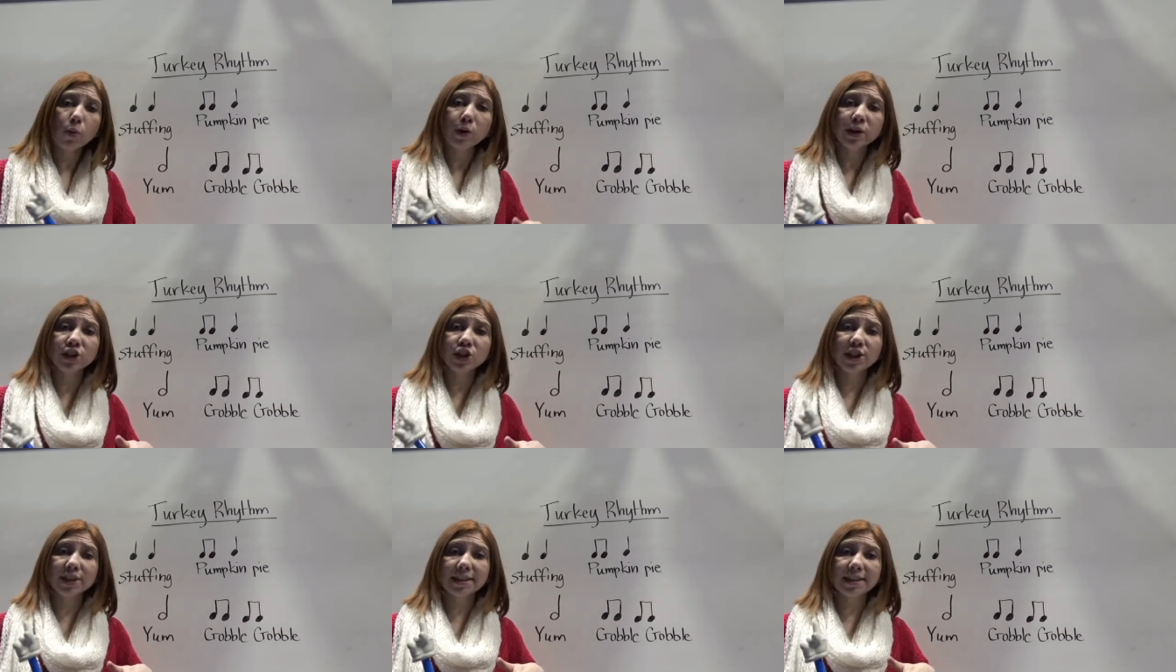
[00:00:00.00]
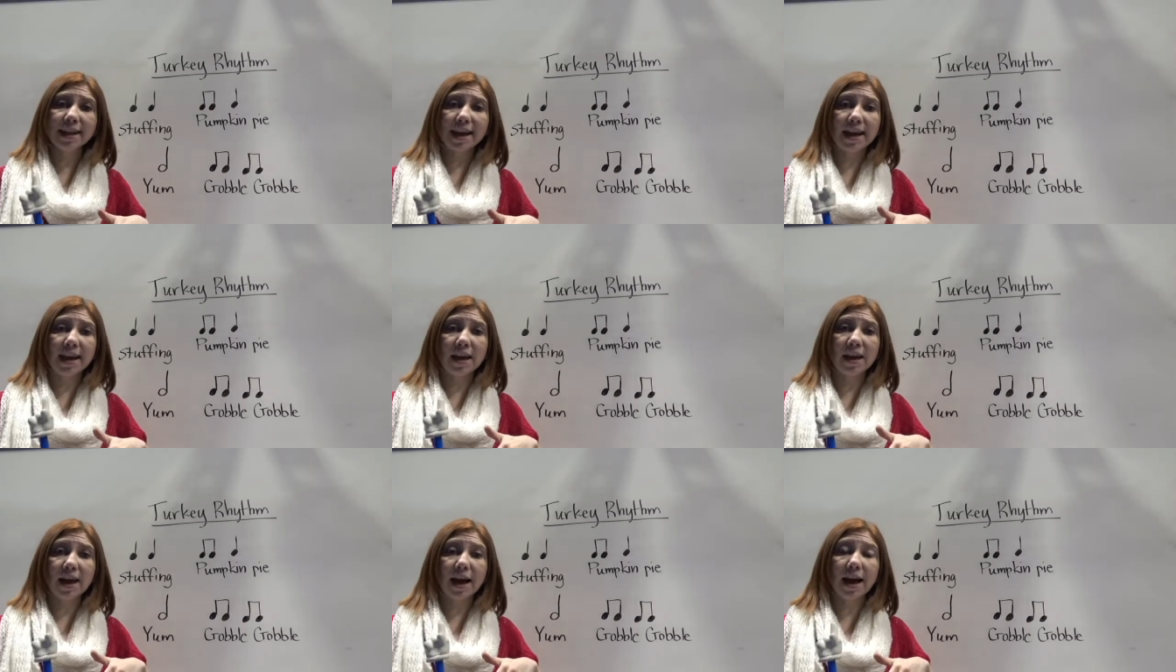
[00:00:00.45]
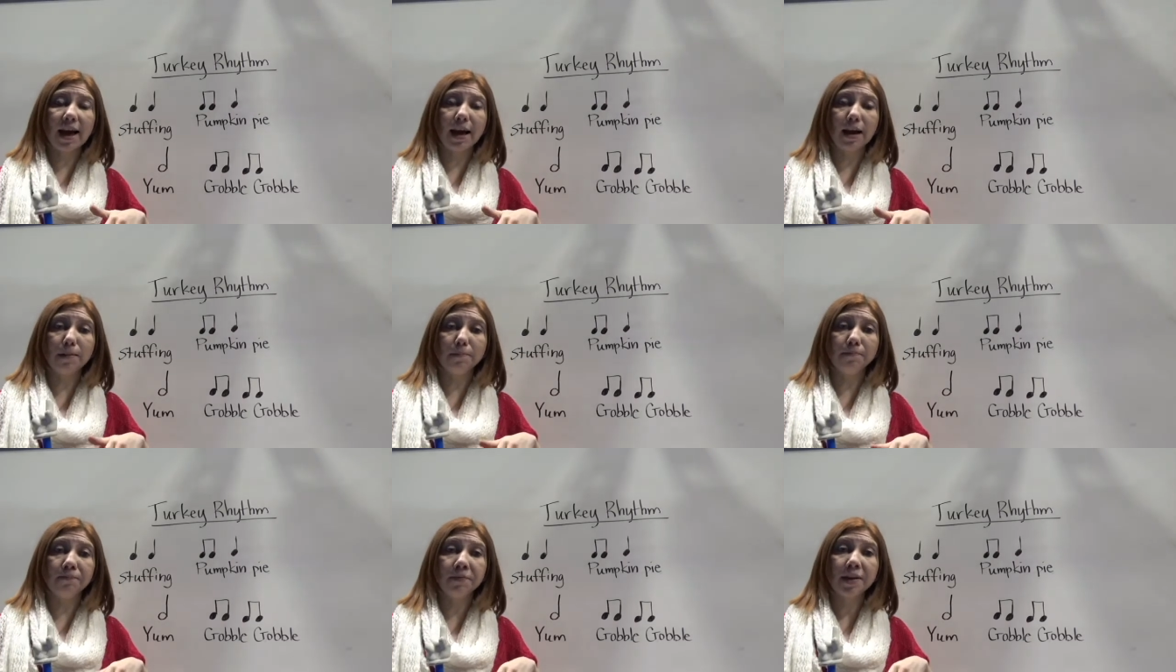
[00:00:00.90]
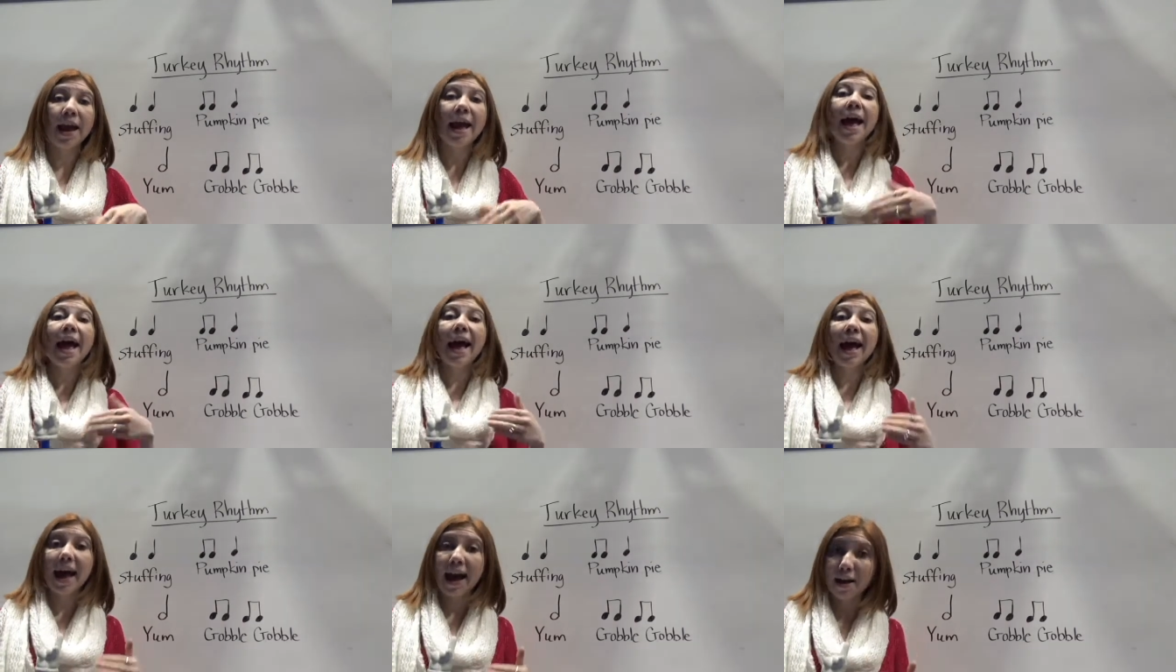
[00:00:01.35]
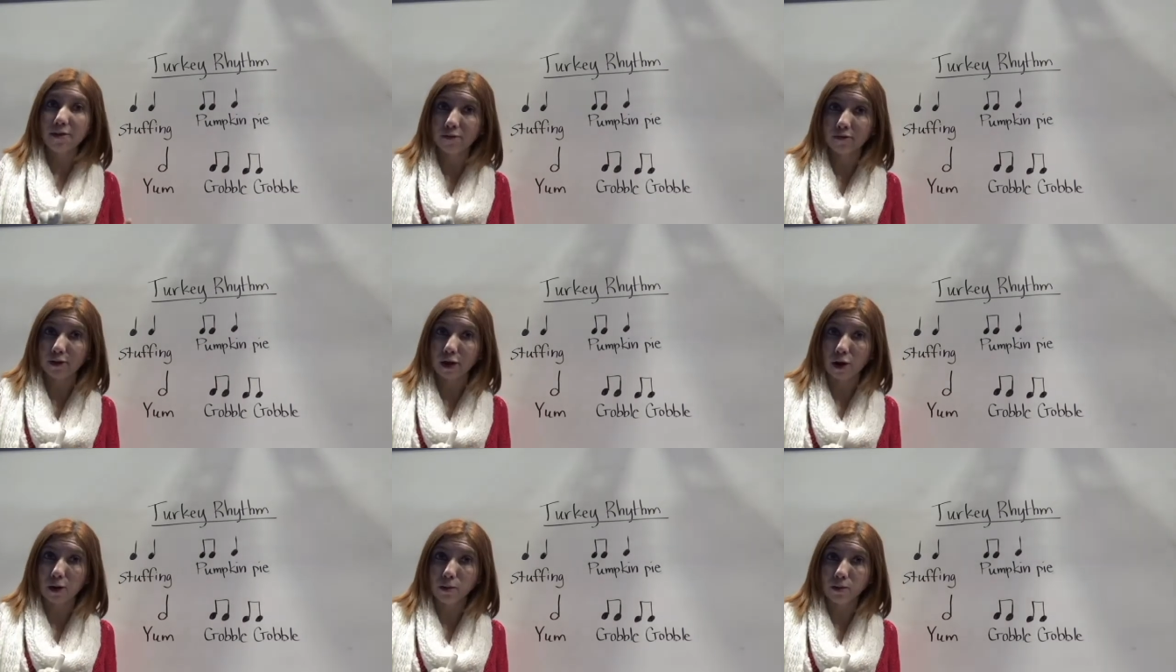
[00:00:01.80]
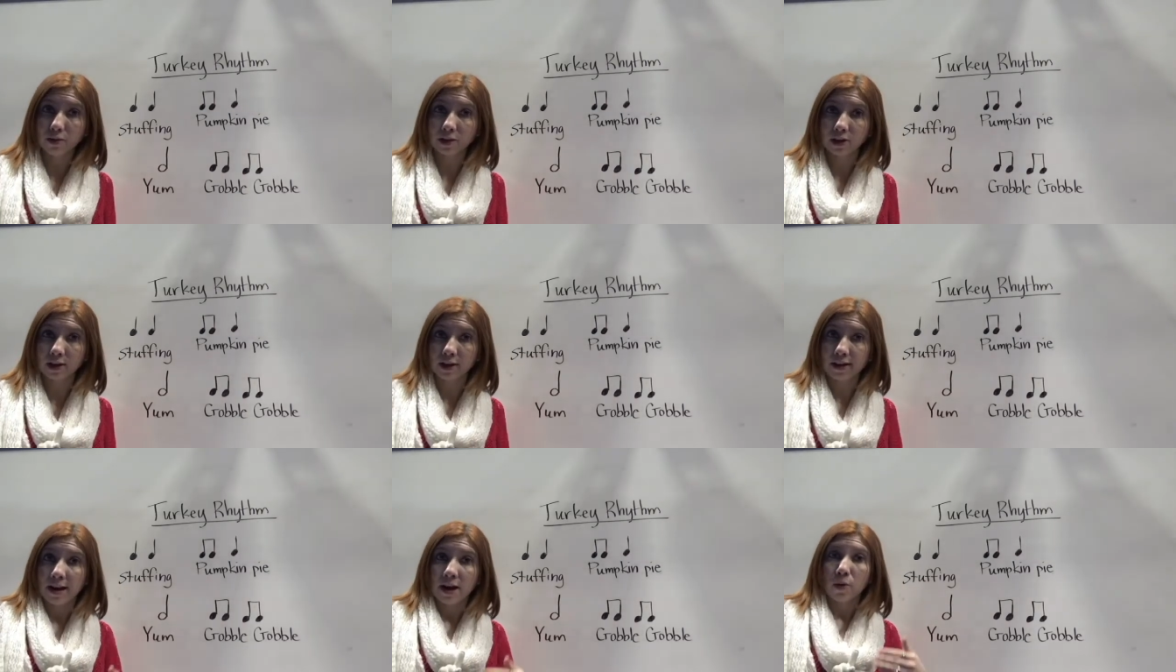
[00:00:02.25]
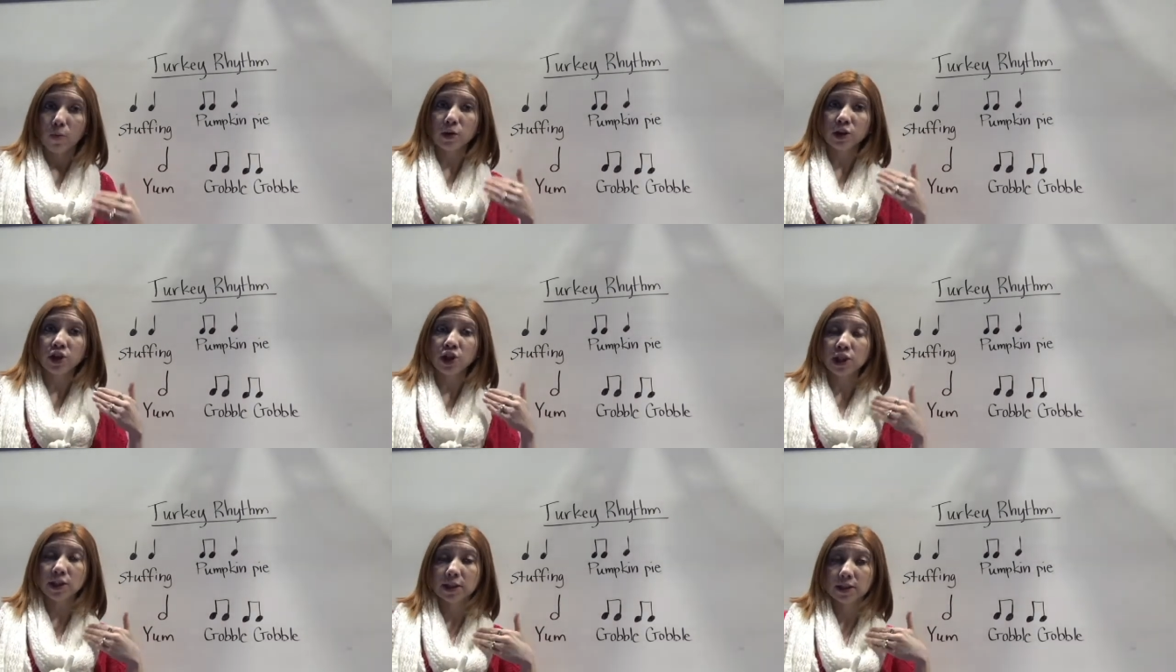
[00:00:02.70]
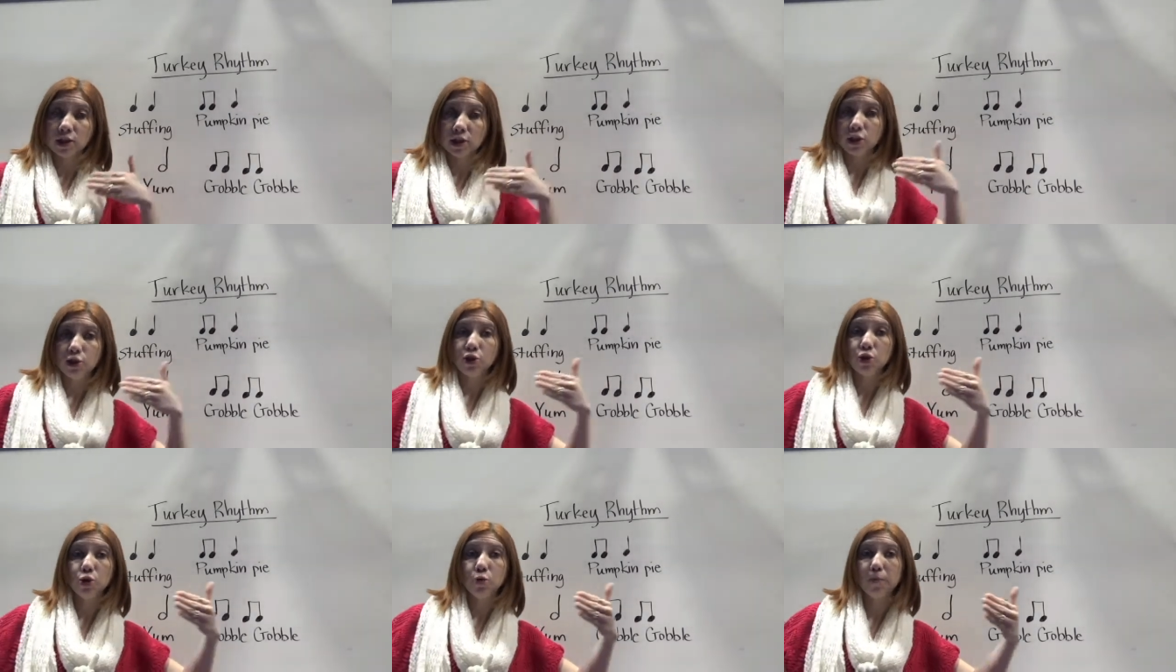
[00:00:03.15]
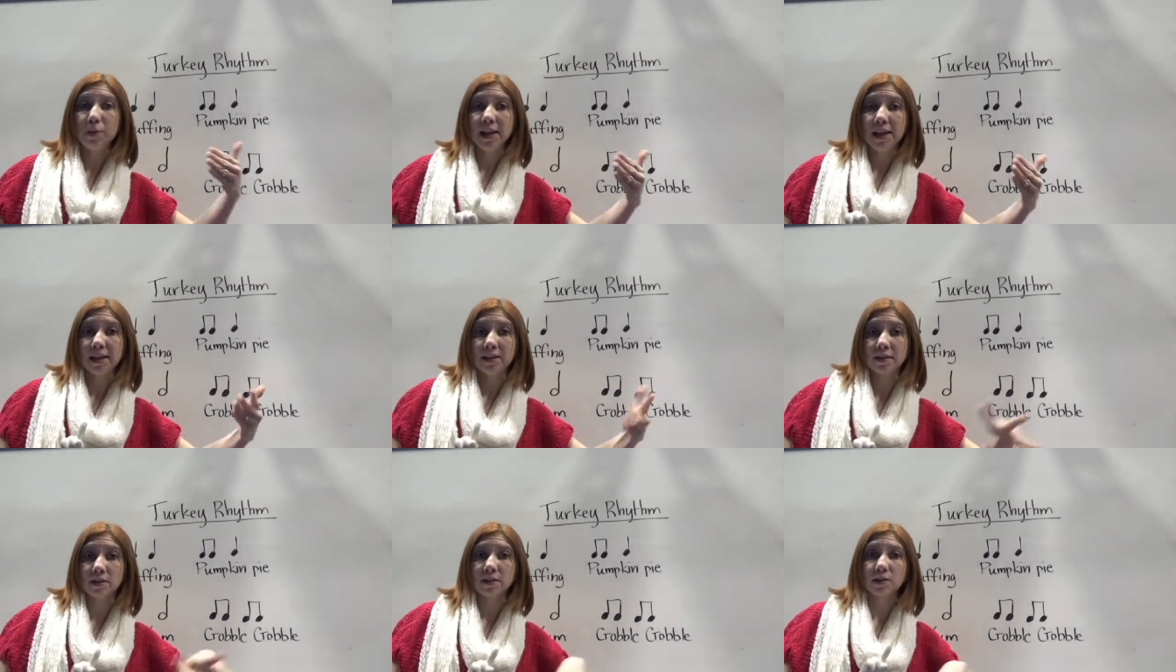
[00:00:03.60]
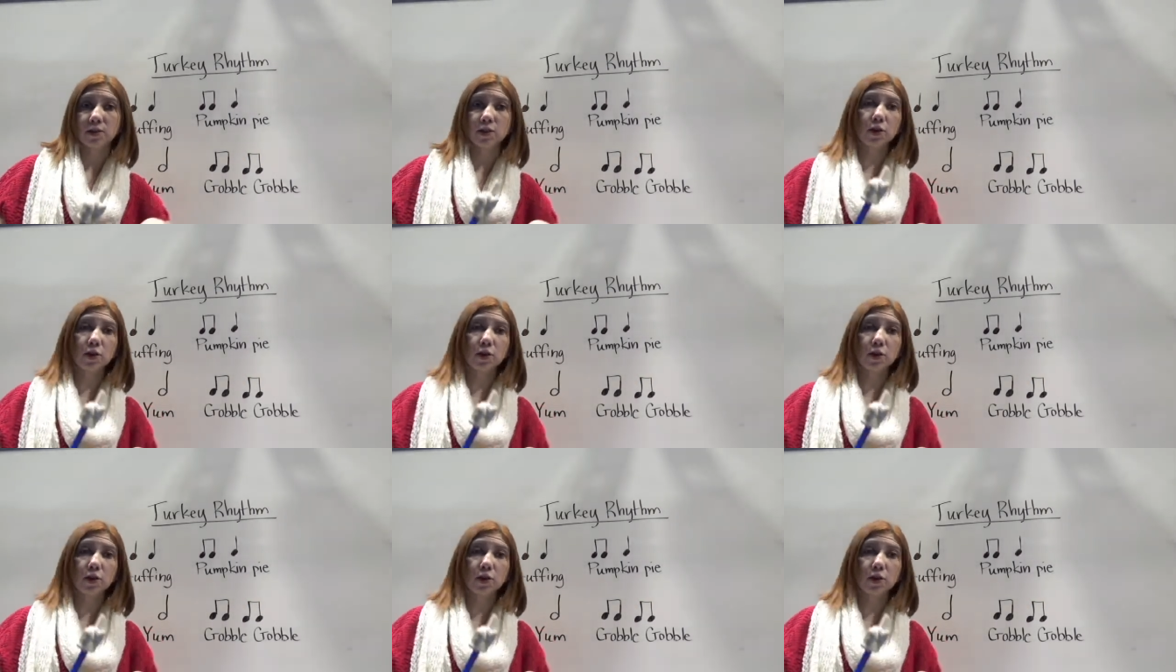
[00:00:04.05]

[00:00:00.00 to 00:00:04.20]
which is a um, half note, which is two beats.